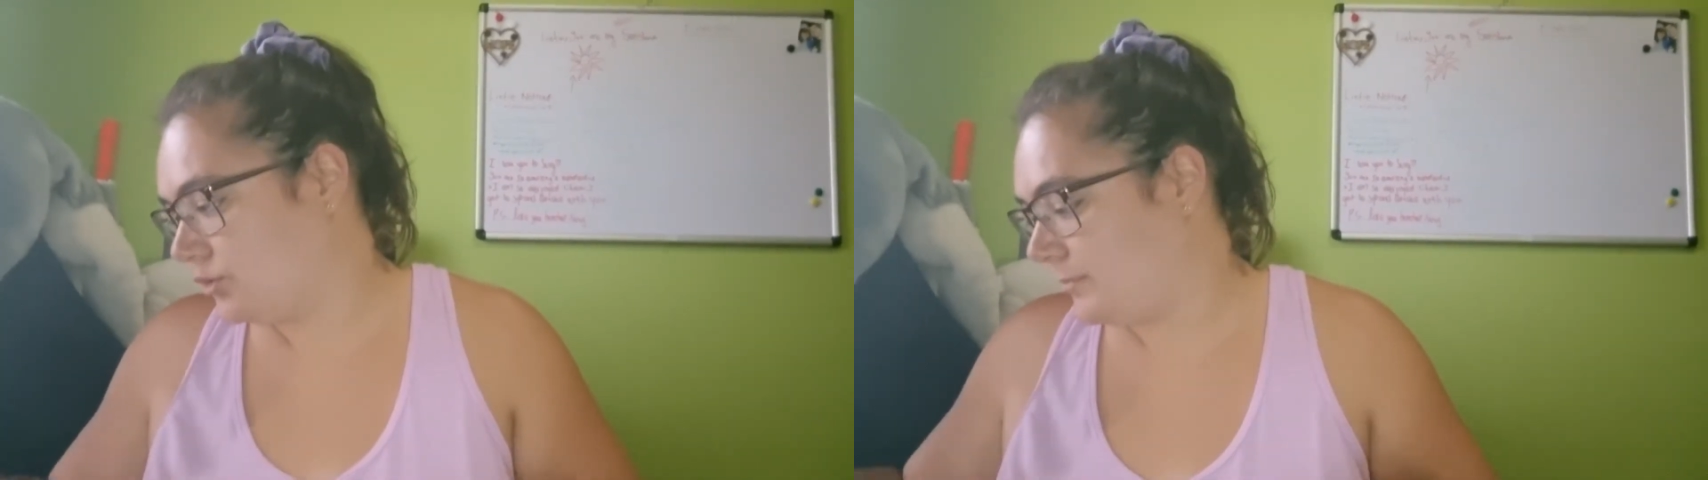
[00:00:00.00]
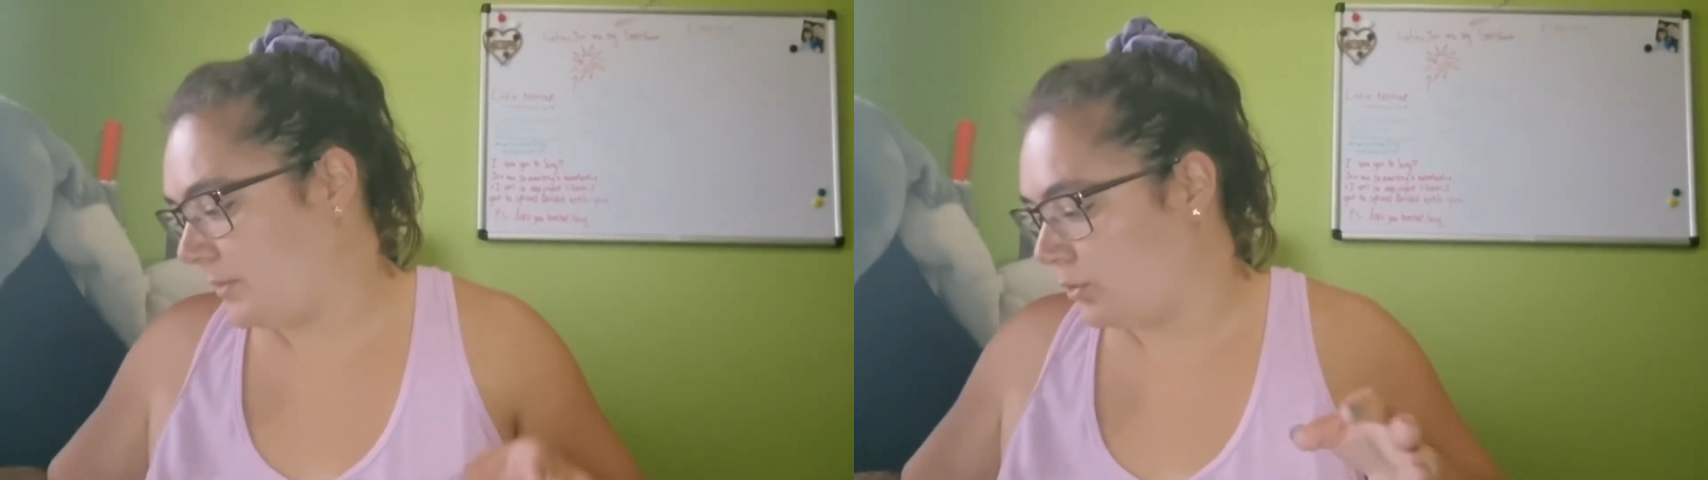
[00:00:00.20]

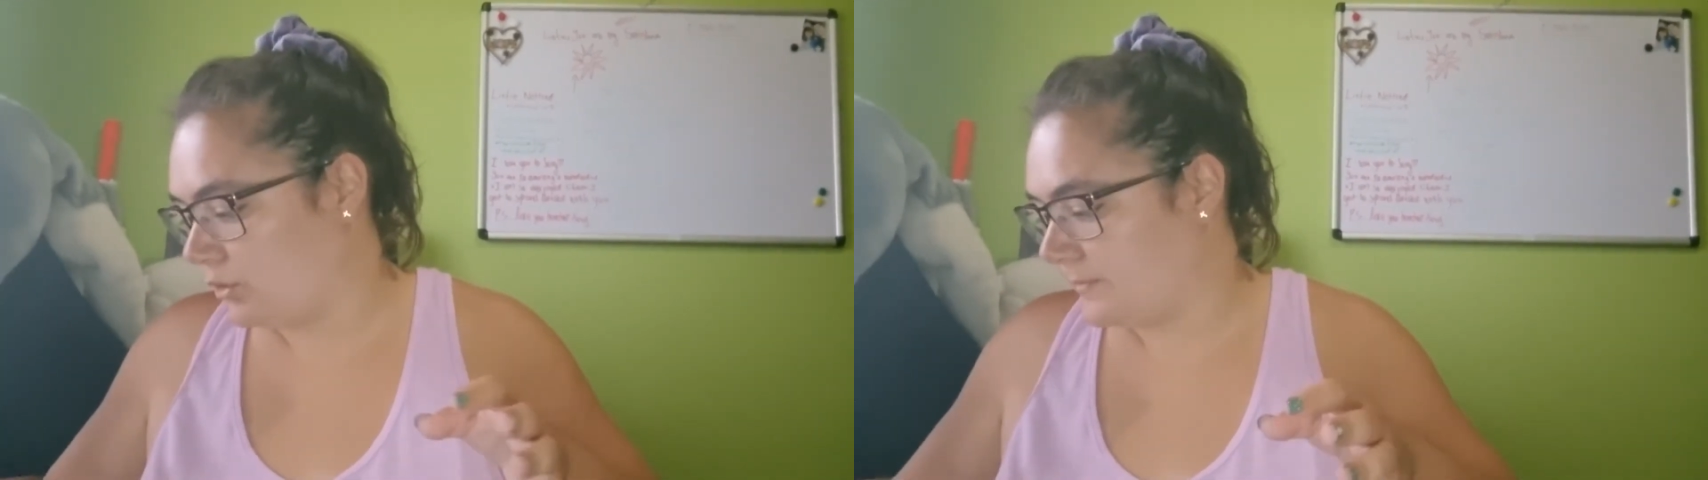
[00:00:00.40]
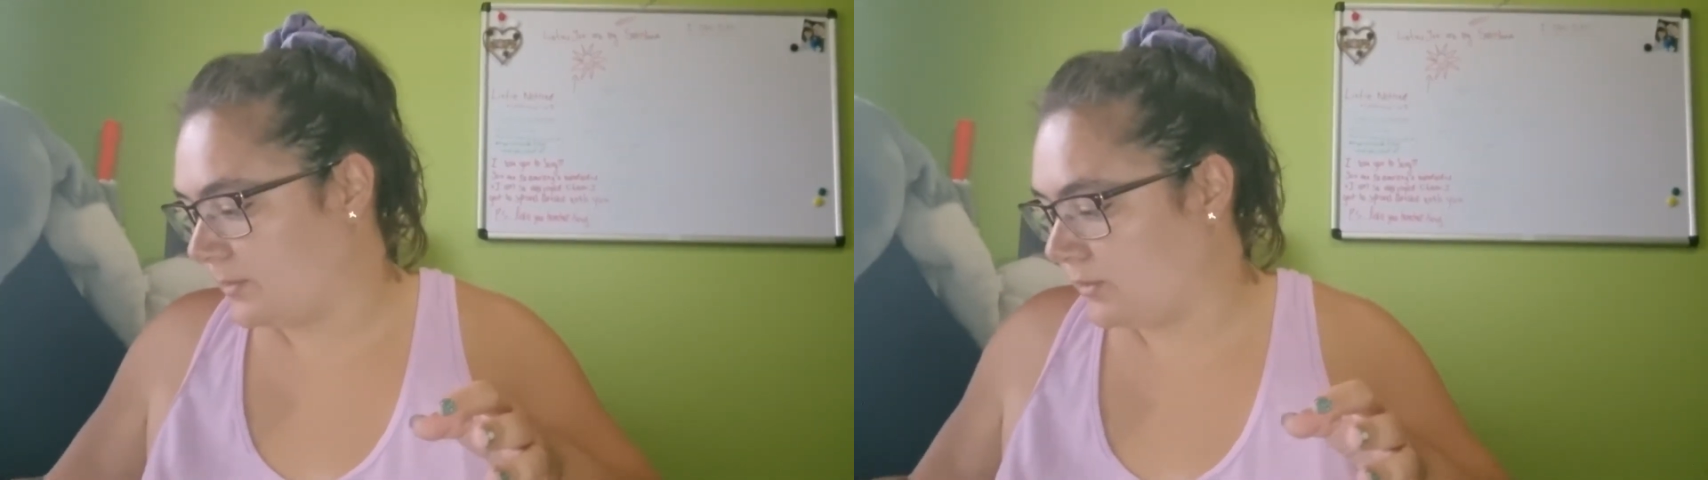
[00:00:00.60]
My
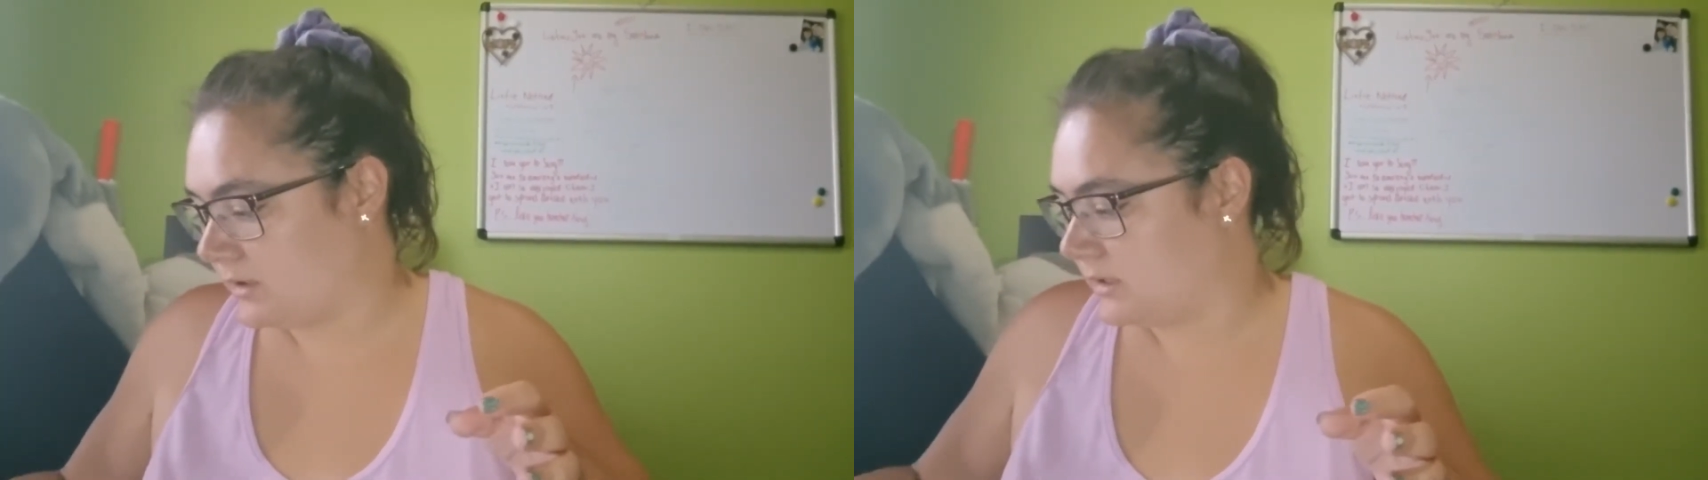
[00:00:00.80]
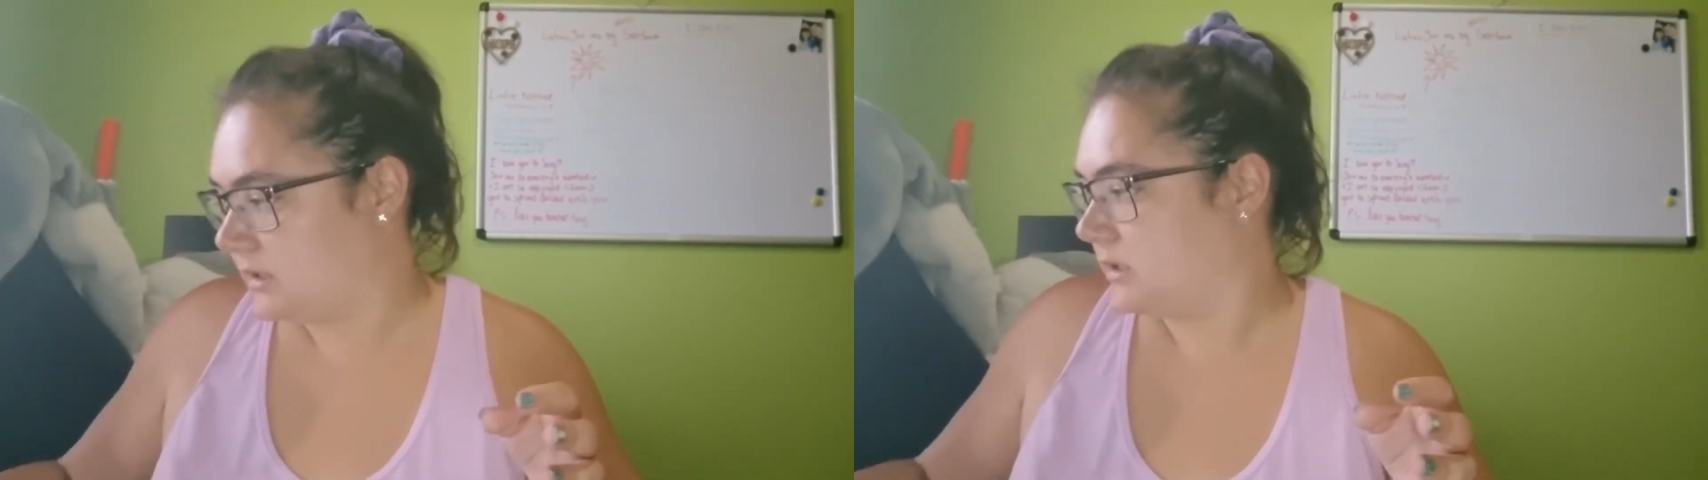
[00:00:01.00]

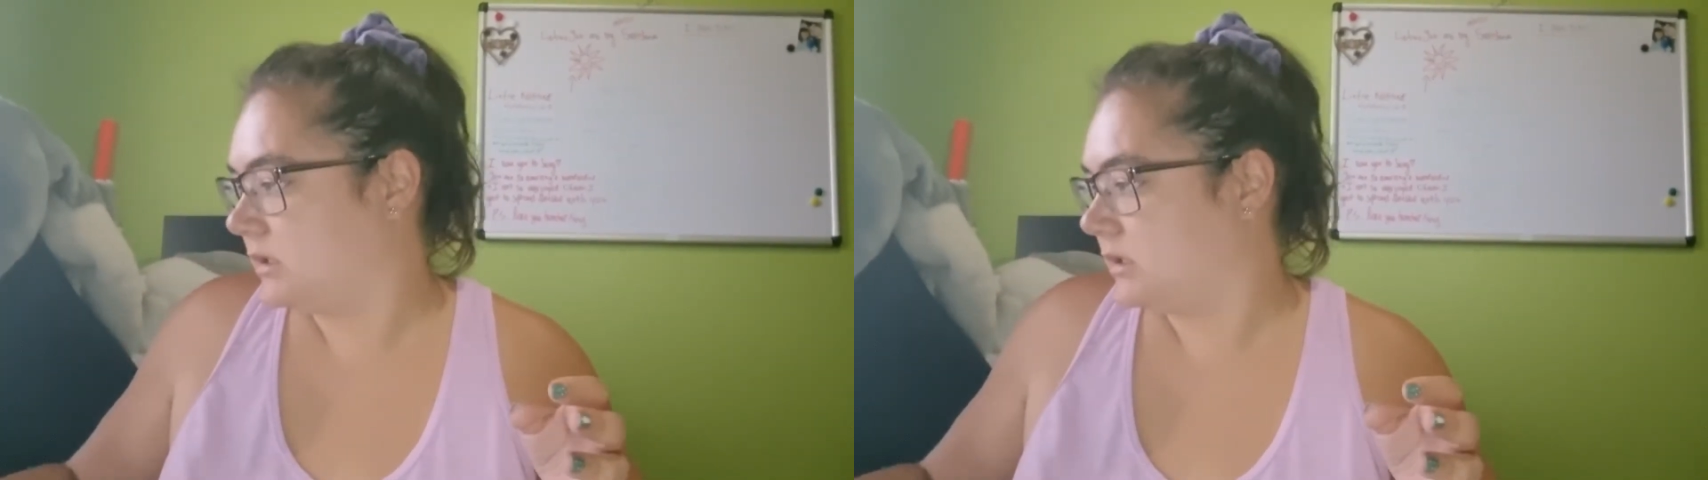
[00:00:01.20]
books.